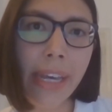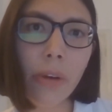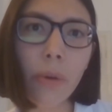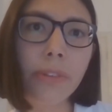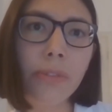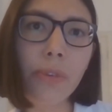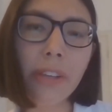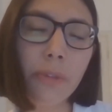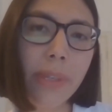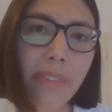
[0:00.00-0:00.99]
and also
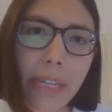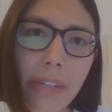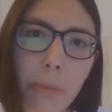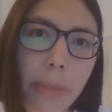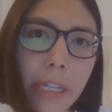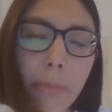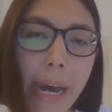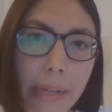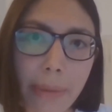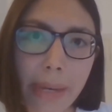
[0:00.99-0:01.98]
as we seek to build
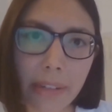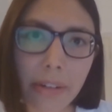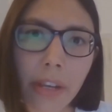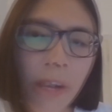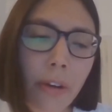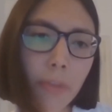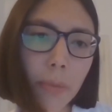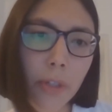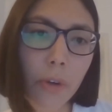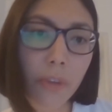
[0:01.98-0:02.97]
back better
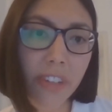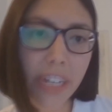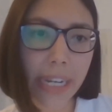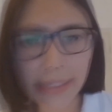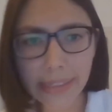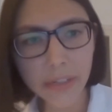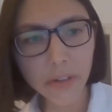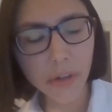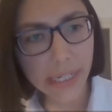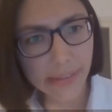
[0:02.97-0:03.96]
from the COVID-19
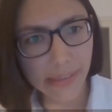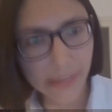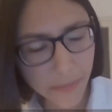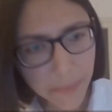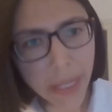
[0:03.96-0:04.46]
crisis.